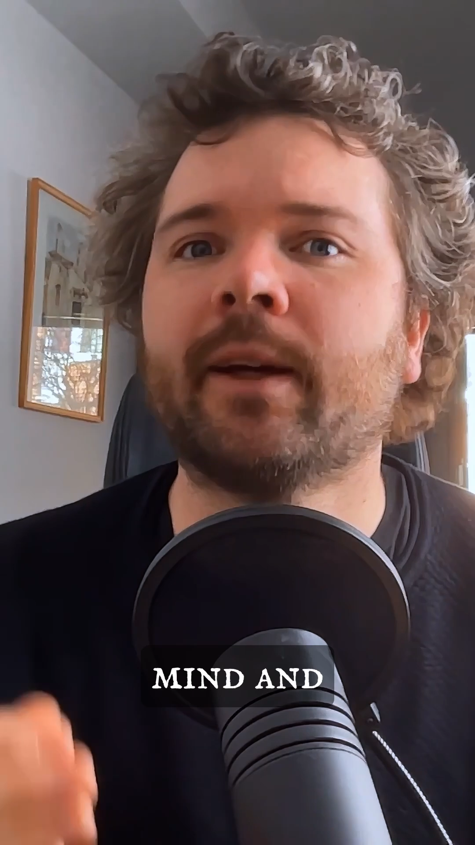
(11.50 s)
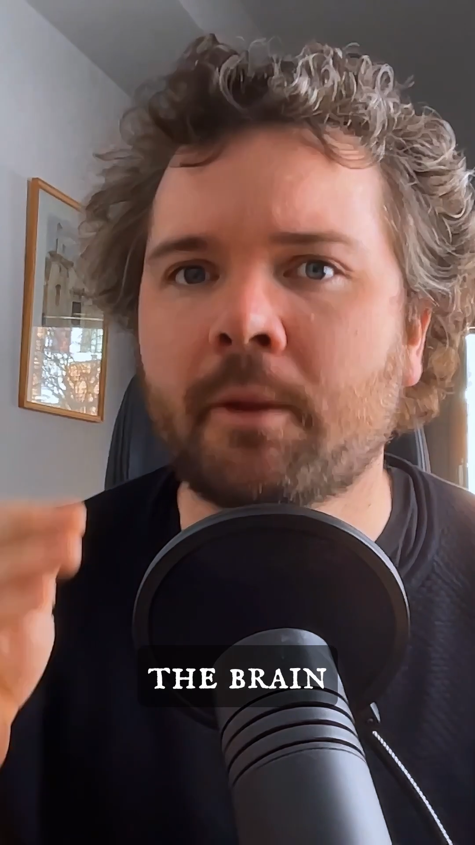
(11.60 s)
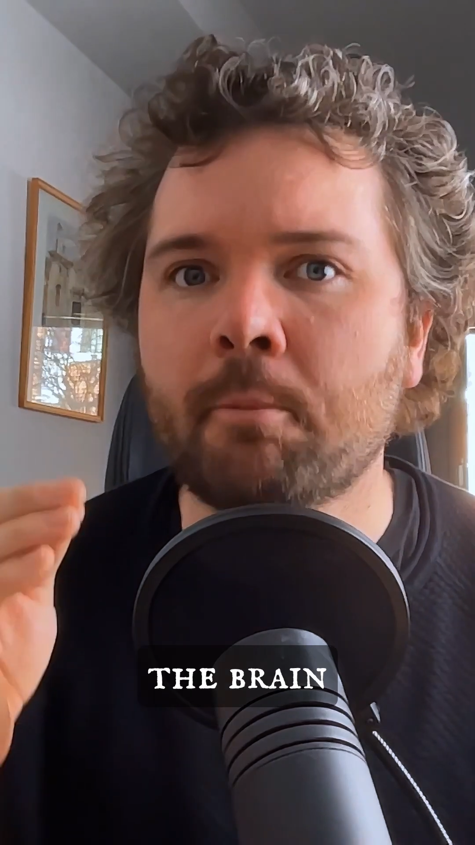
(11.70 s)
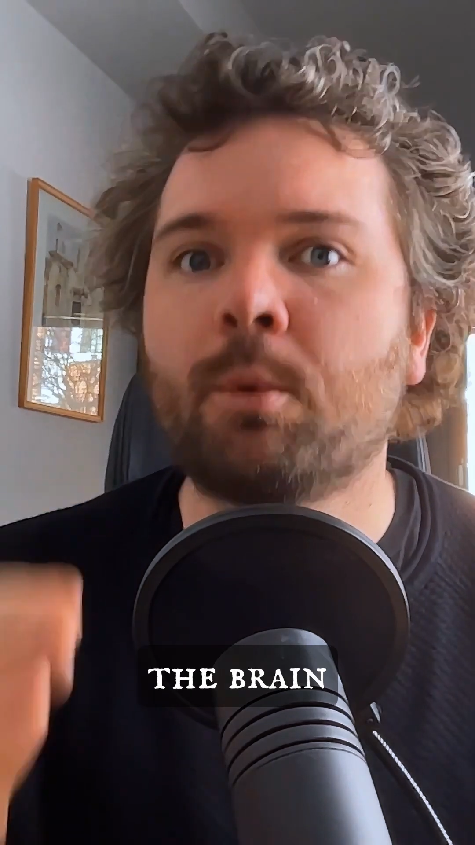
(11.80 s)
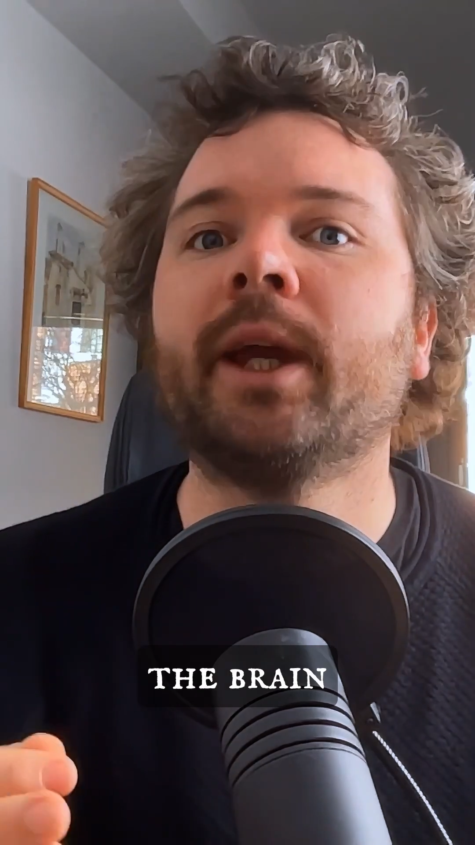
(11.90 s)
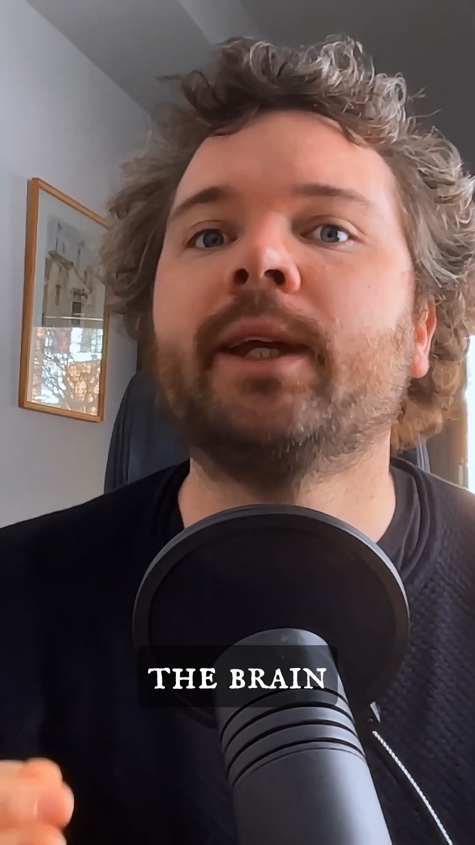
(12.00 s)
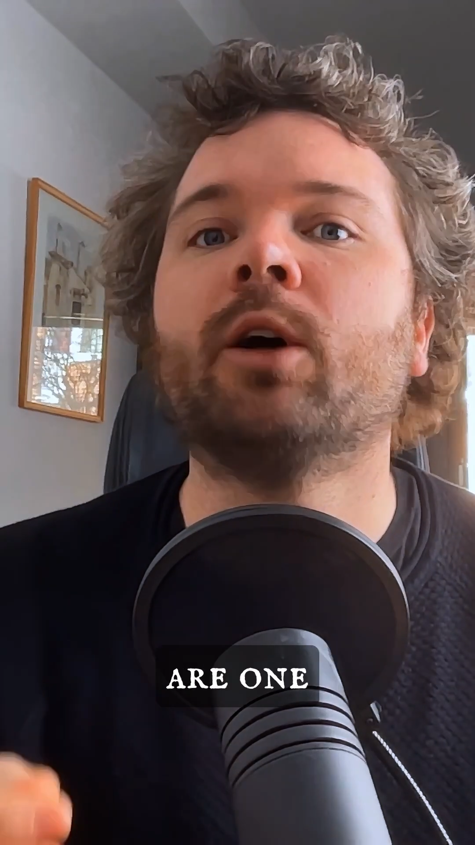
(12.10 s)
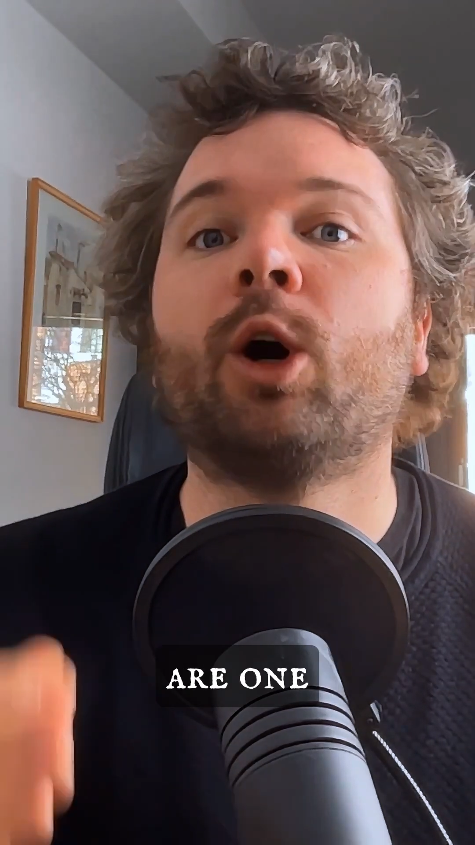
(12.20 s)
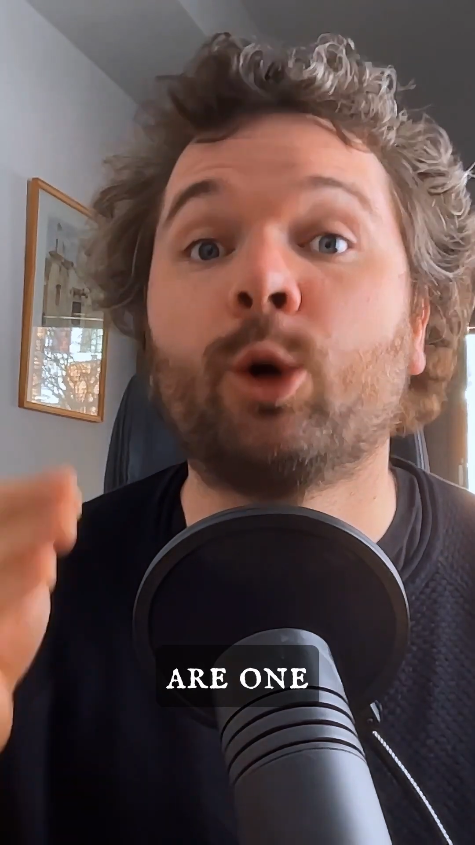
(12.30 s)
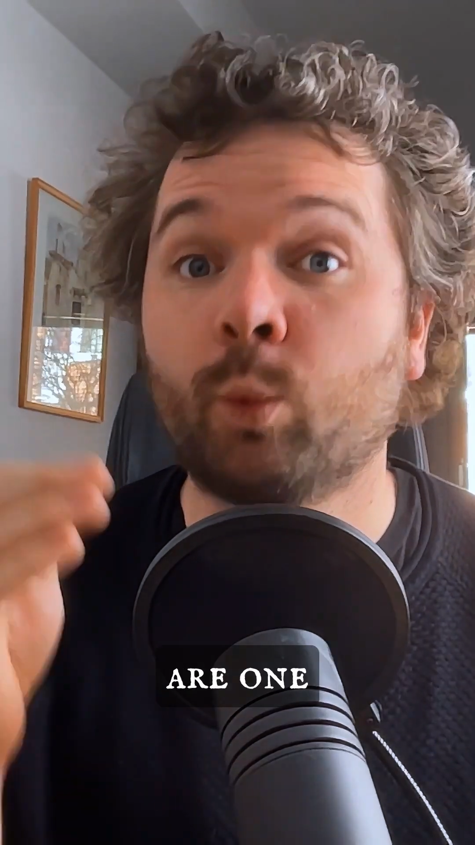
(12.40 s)
and the brain
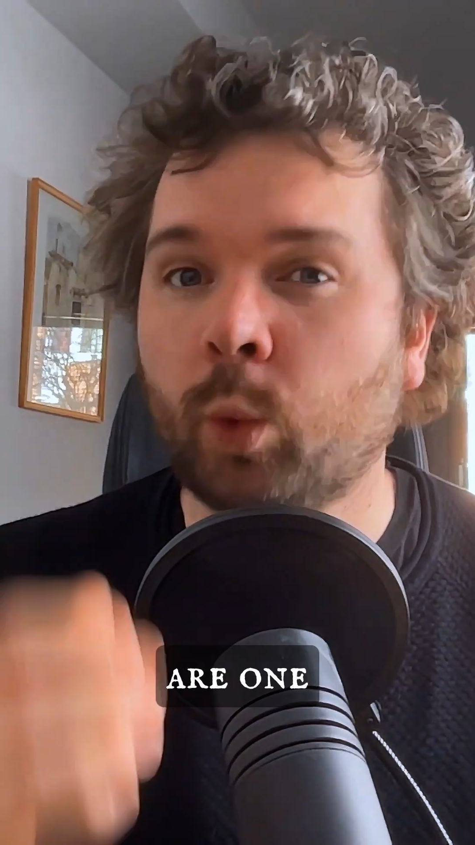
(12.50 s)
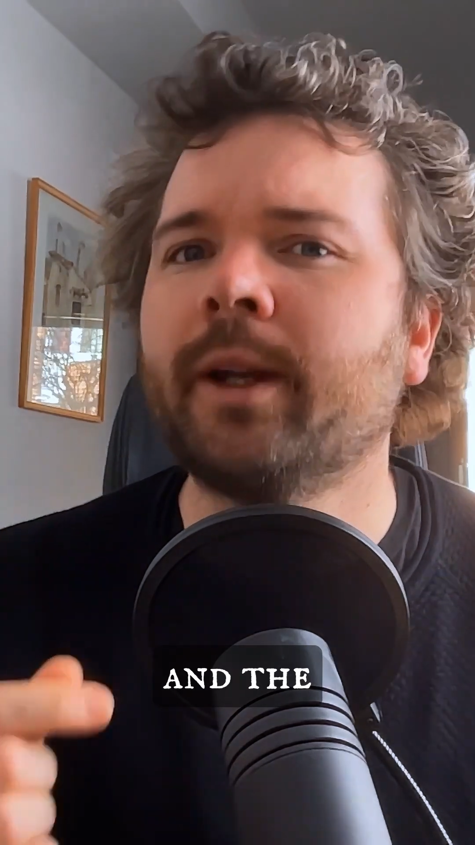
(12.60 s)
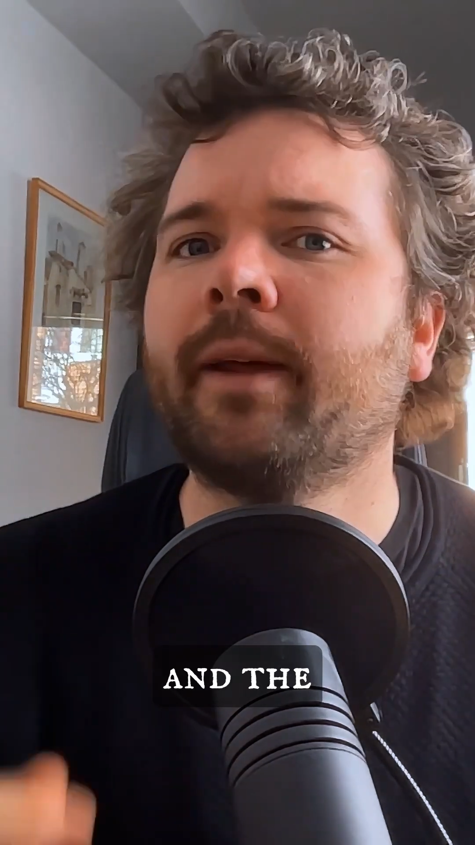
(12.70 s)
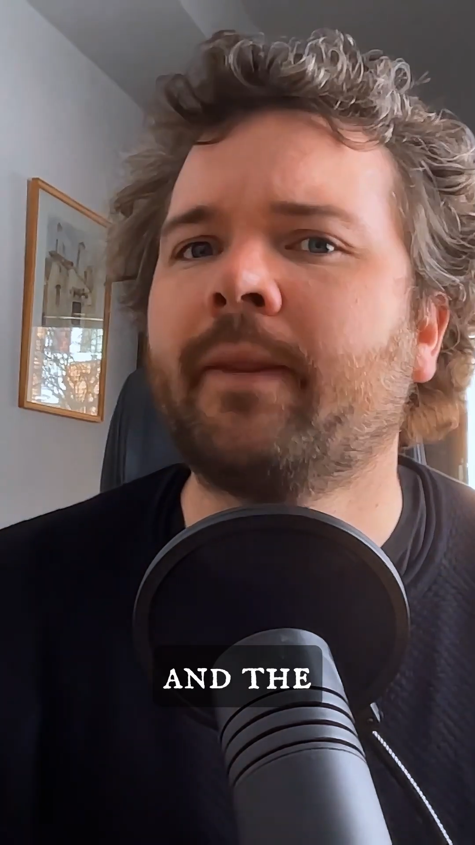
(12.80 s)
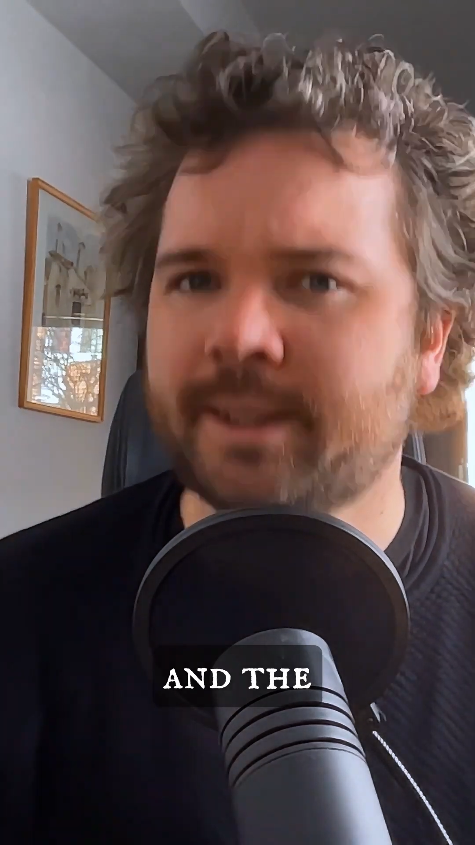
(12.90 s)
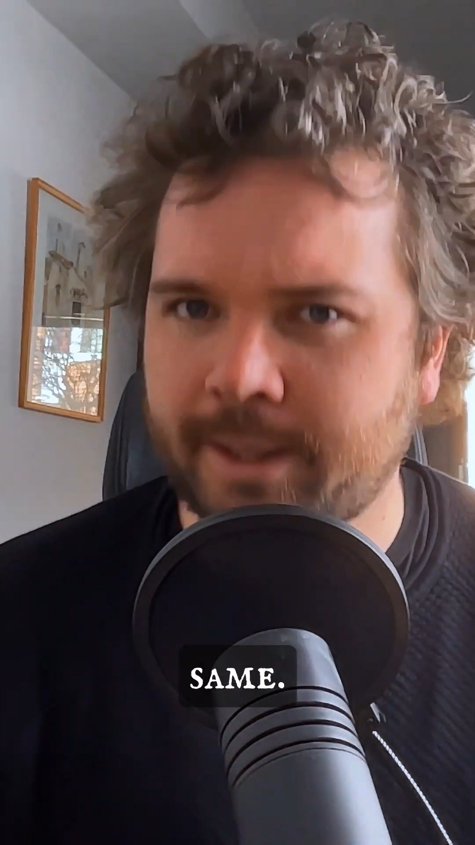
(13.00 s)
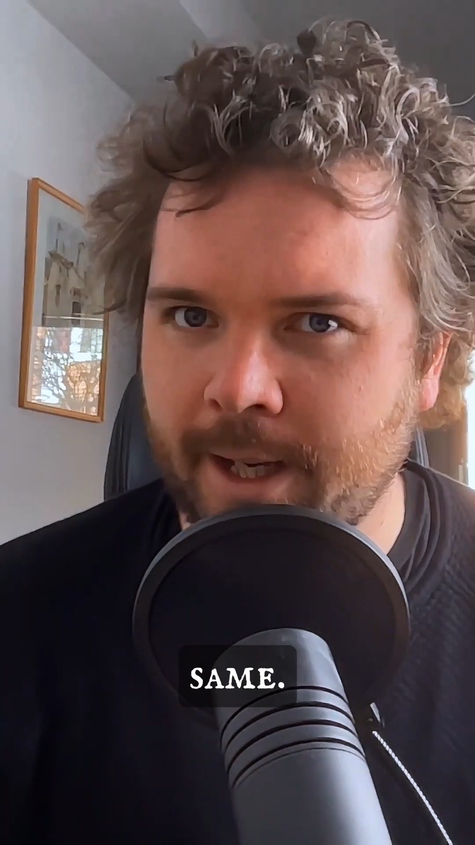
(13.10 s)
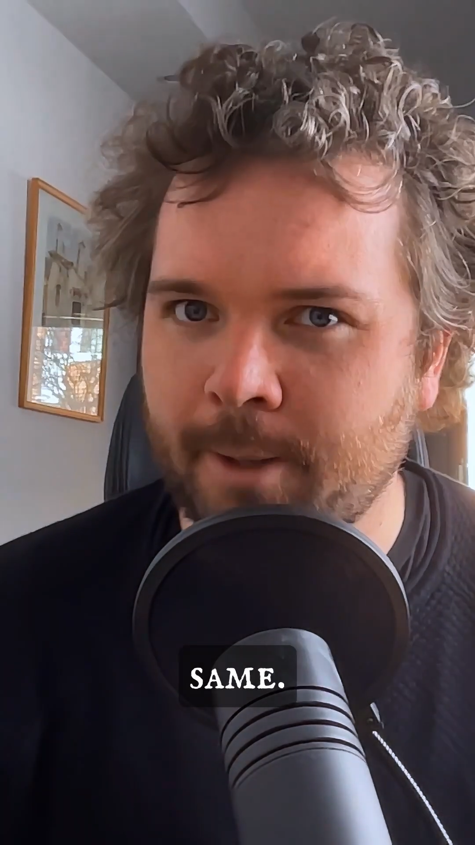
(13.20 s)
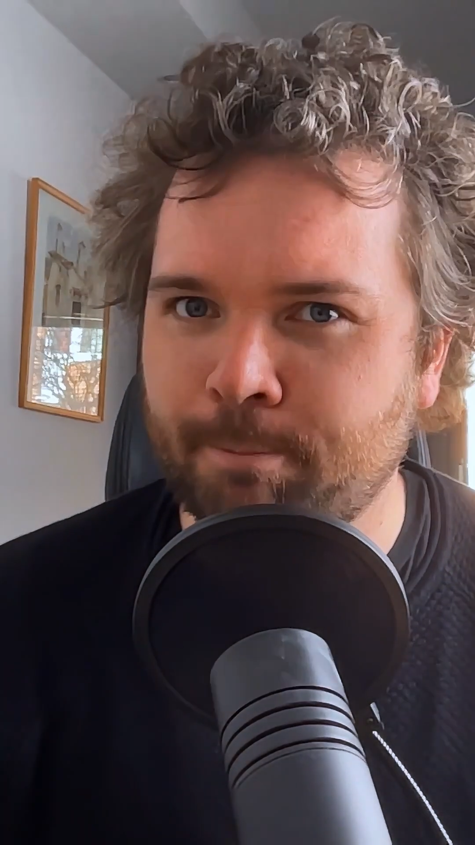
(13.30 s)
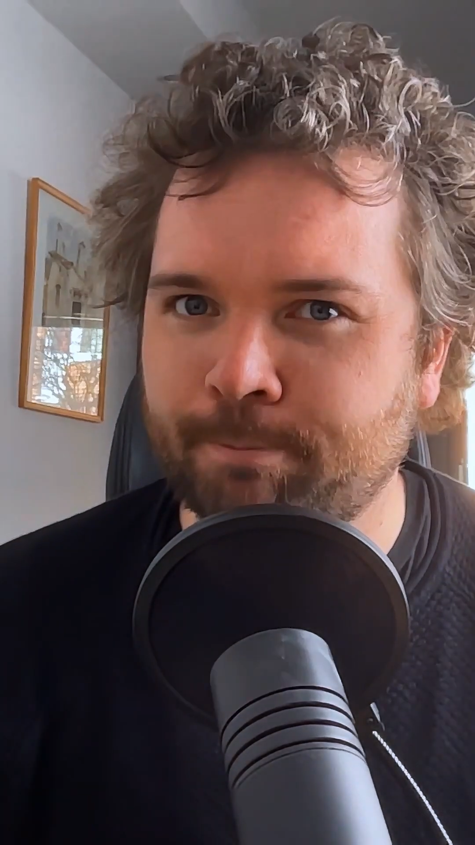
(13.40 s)
are one and the
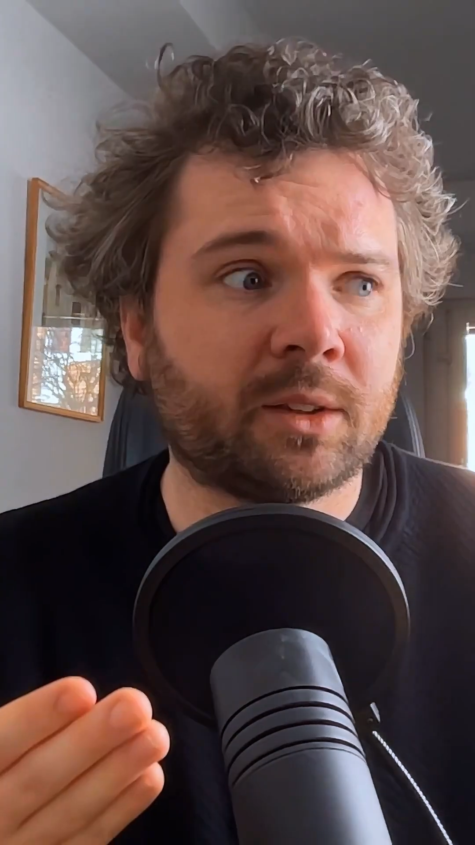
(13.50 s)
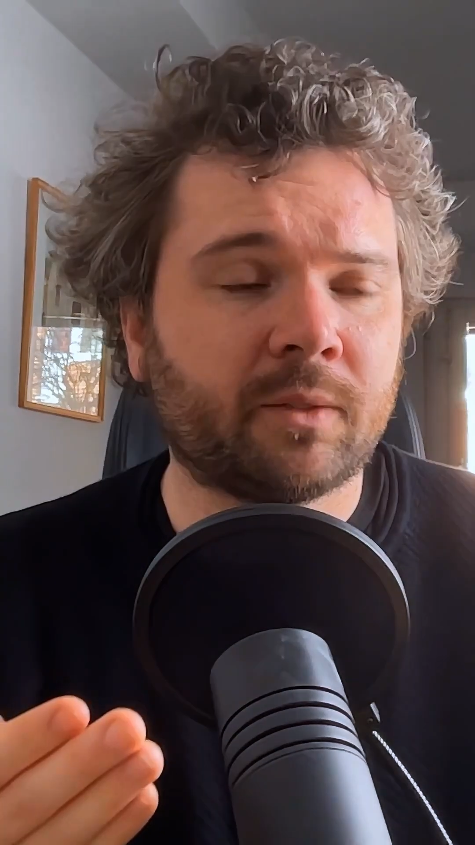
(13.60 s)
same.